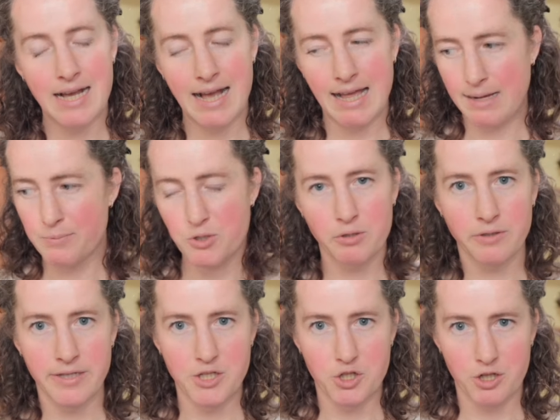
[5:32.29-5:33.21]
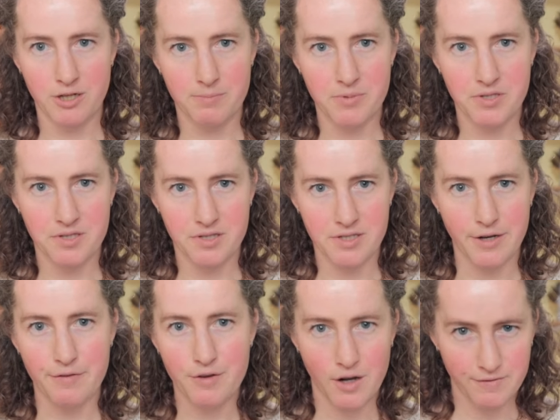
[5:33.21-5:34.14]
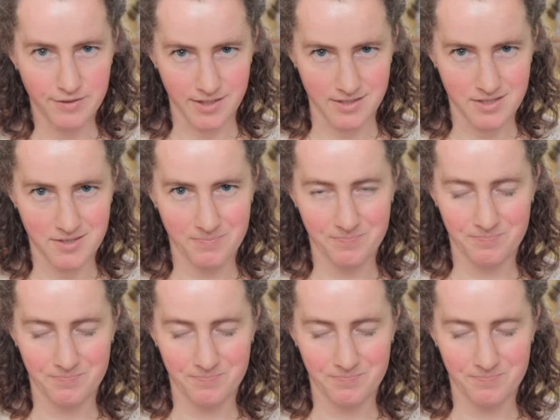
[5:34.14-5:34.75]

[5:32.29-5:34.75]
absolutely trumps self-confidence.